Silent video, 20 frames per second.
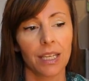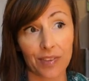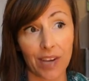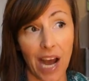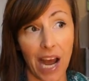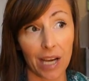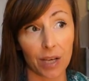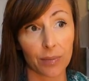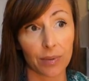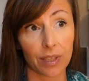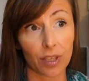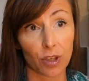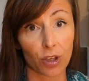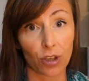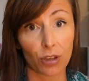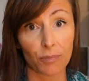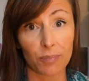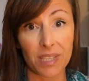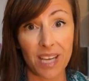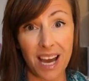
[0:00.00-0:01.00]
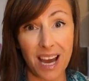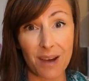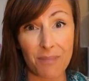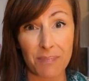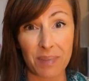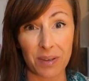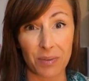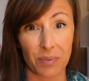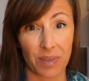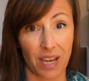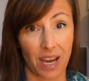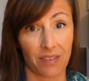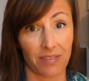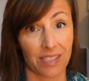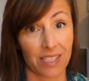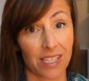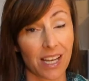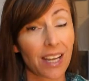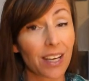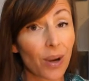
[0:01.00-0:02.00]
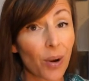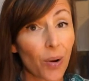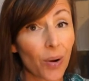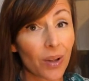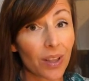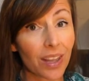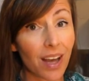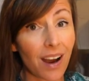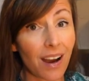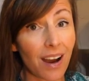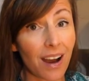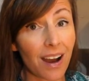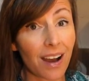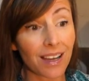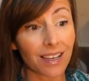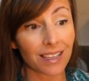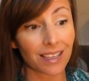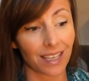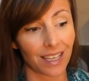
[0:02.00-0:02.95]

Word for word: We've kind of been cooped up and we haven't done a whole lot,